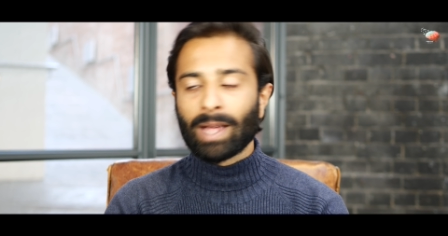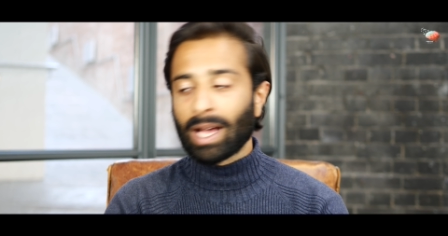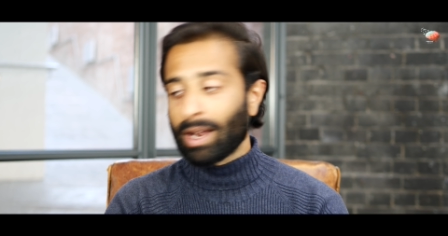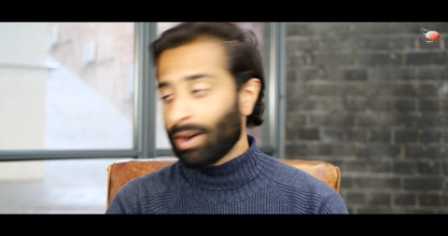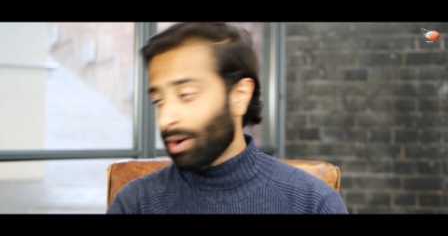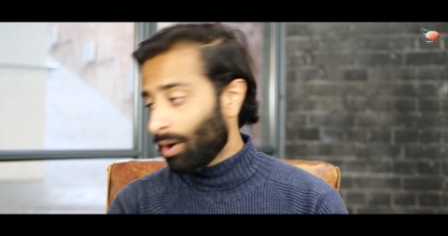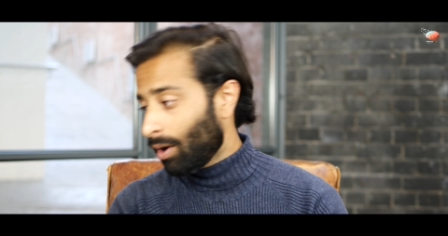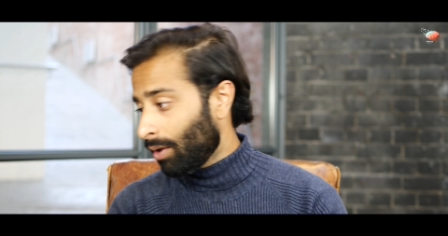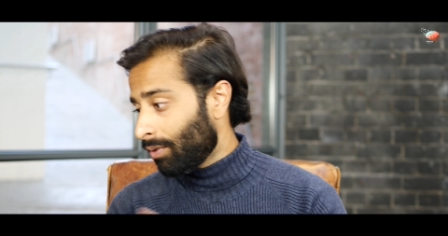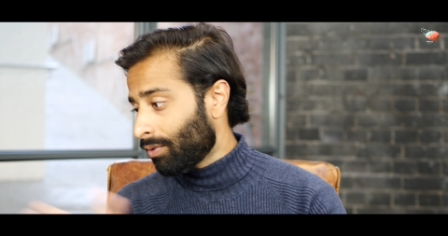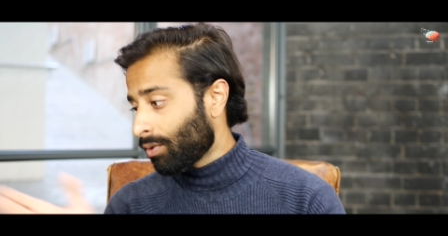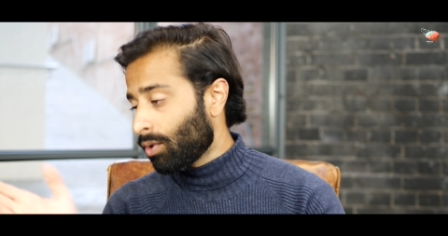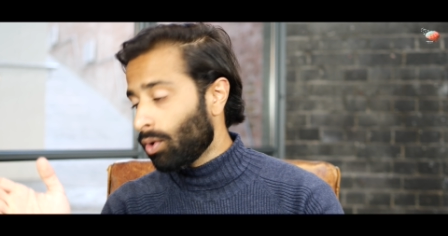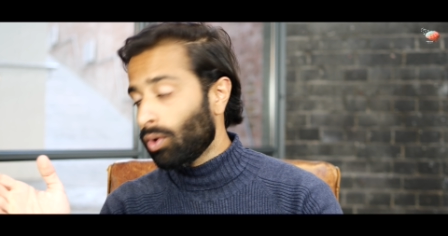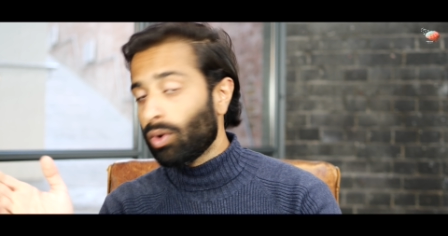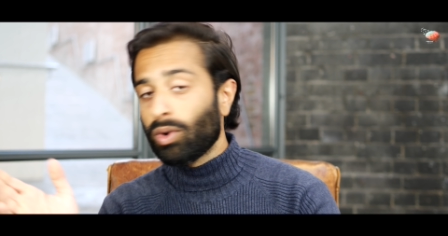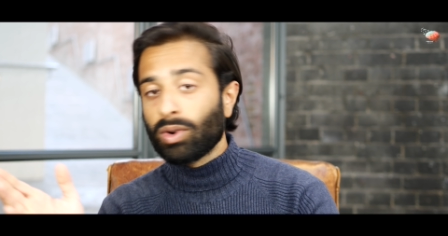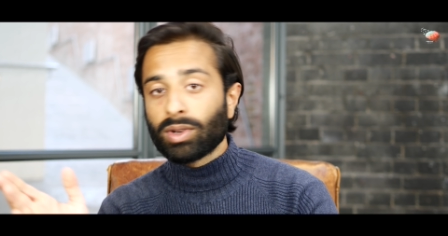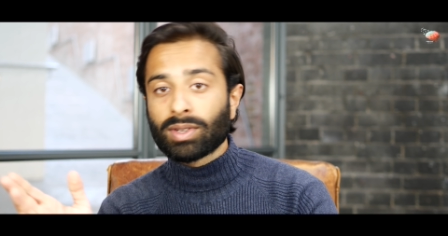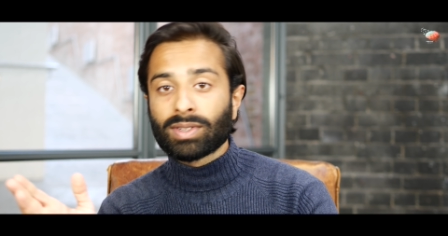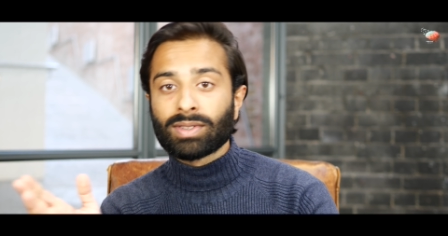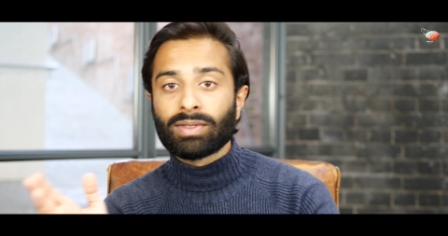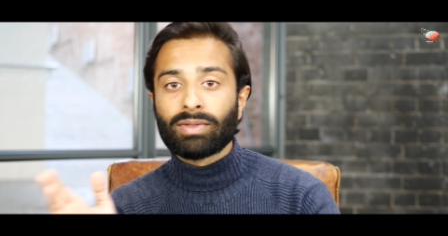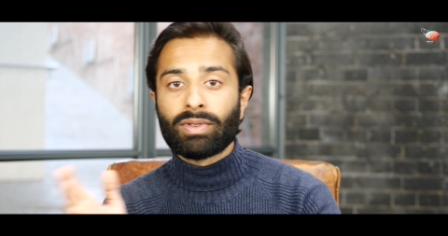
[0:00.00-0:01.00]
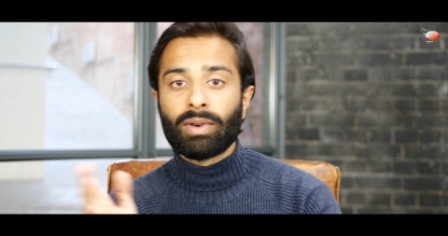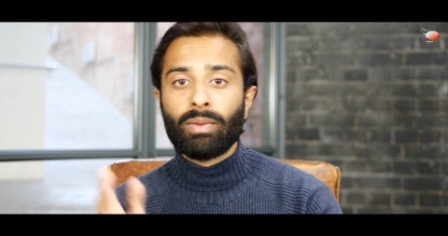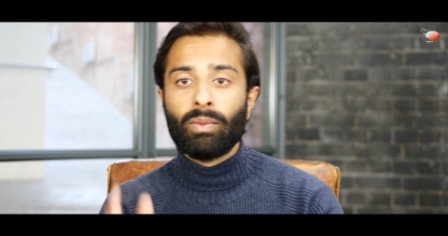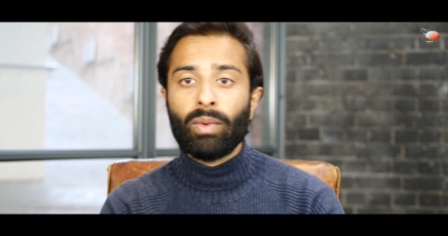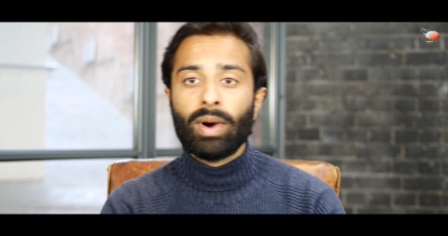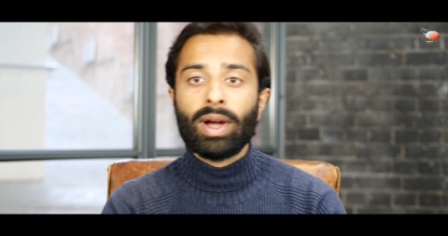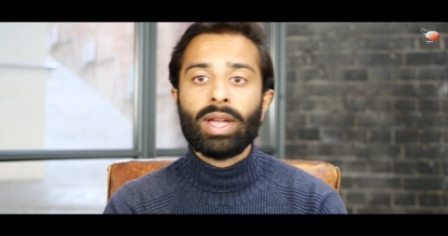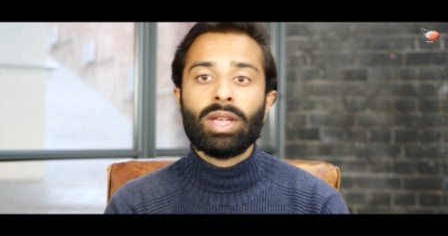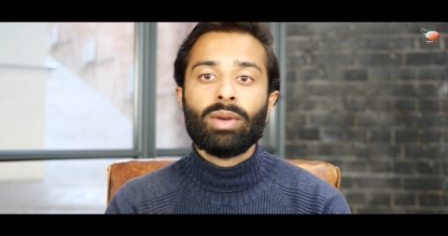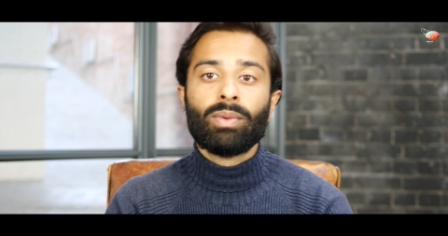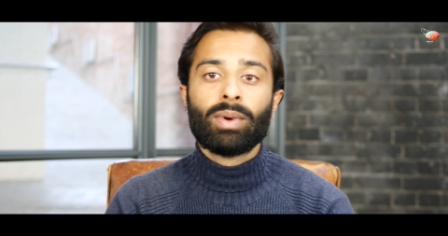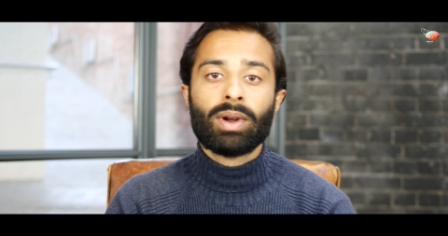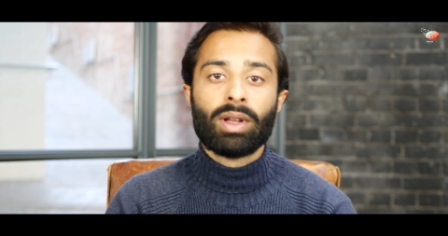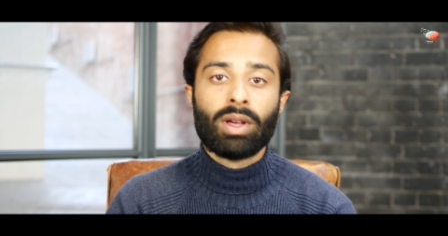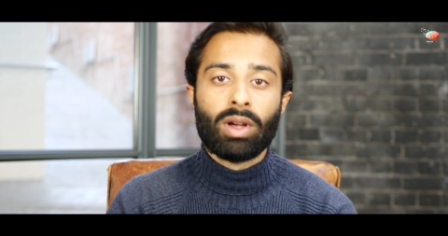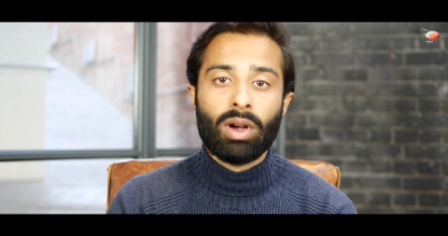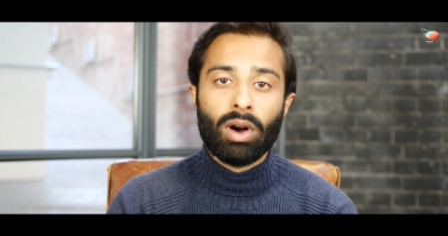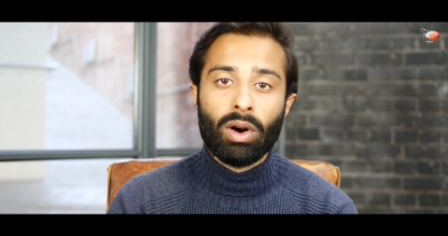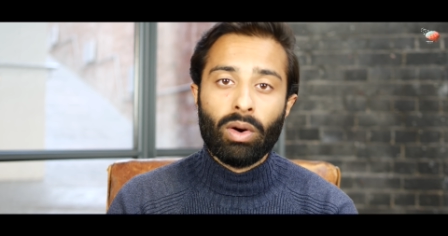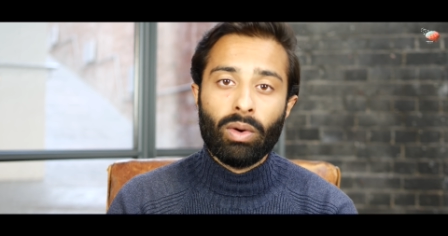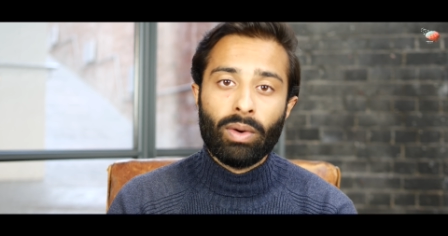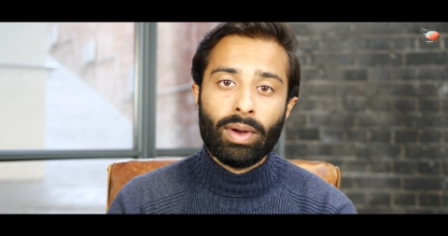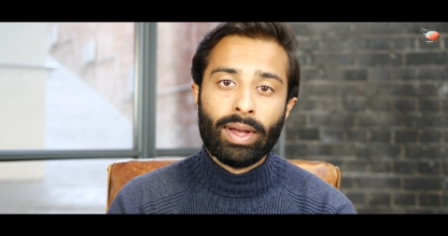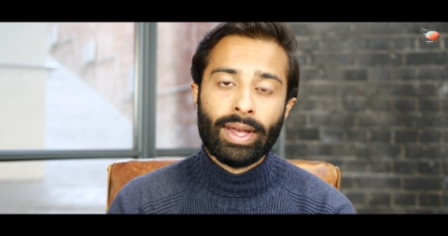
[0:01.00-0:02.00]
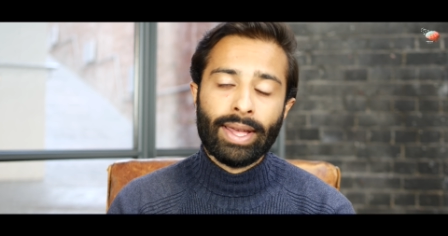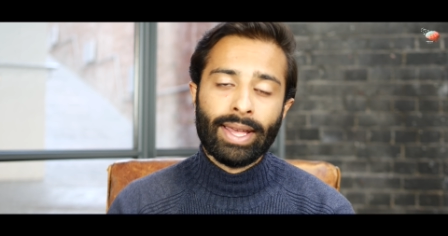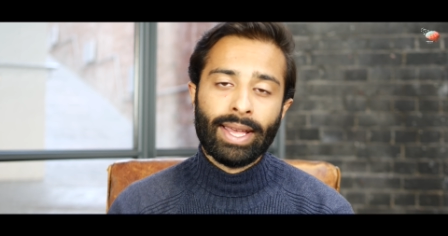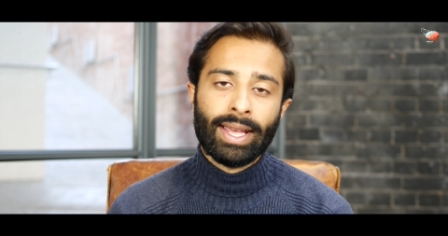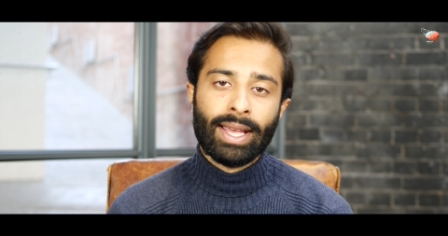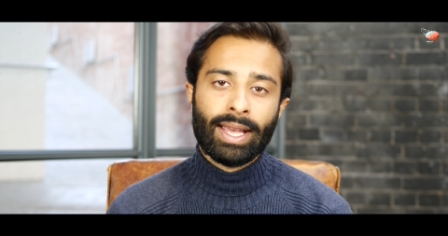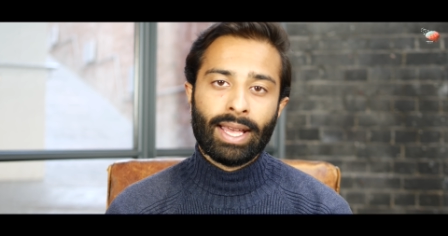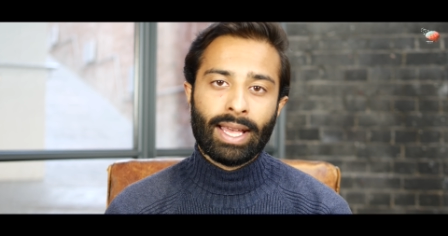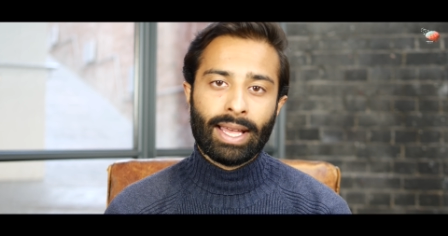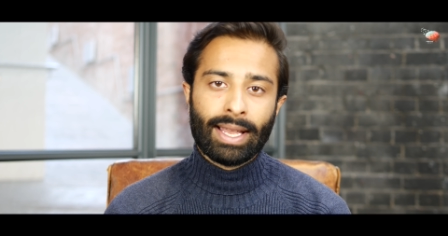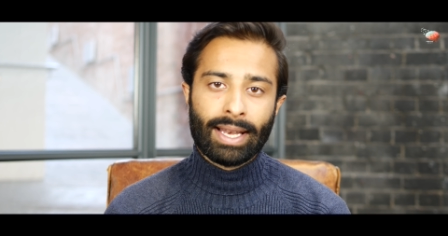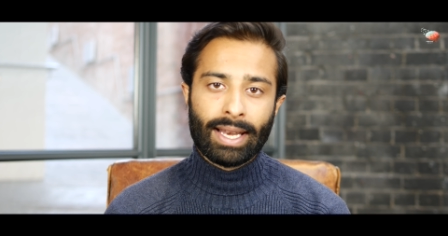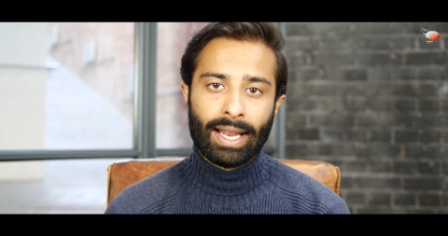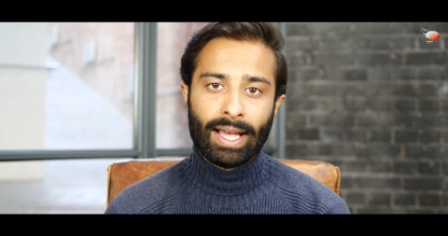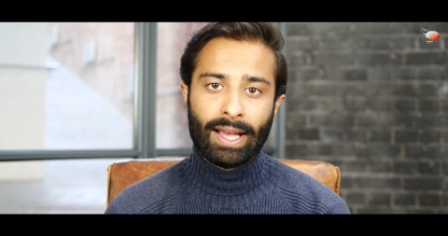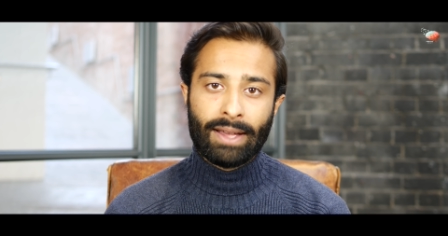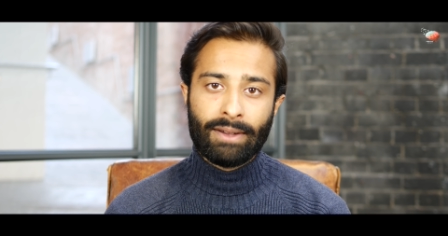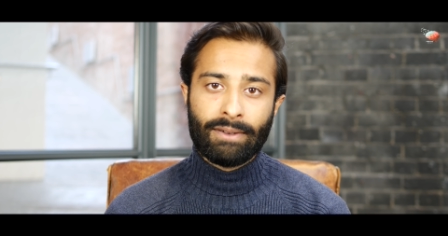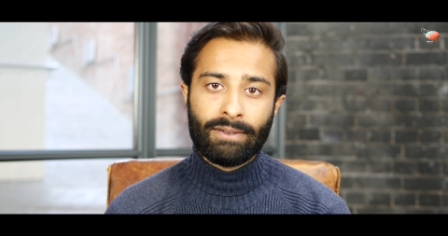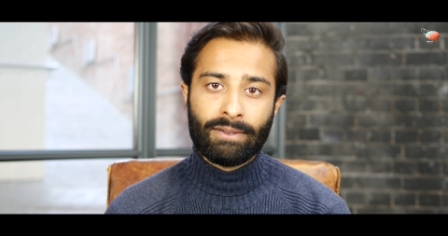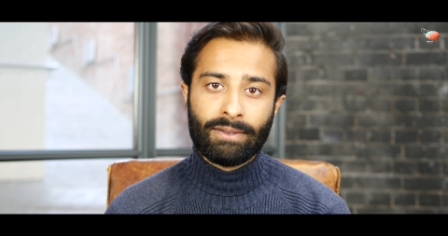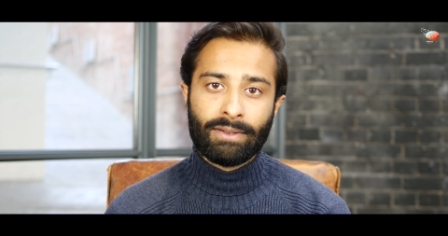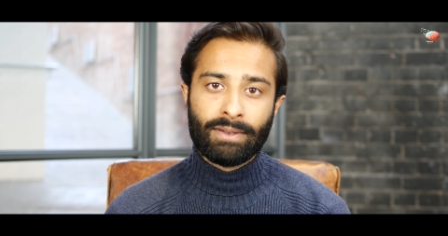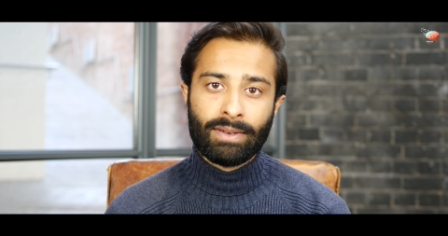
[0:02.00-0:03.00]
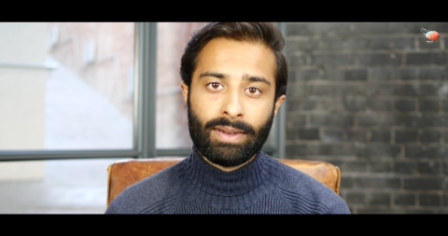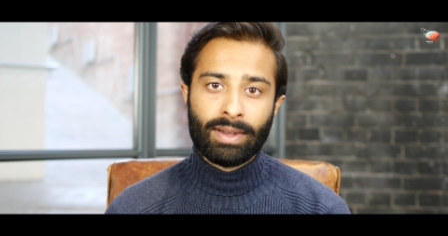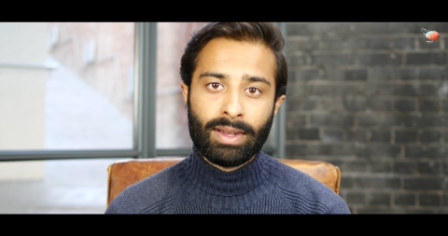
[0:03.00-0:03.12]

and off course from where you want to go in life.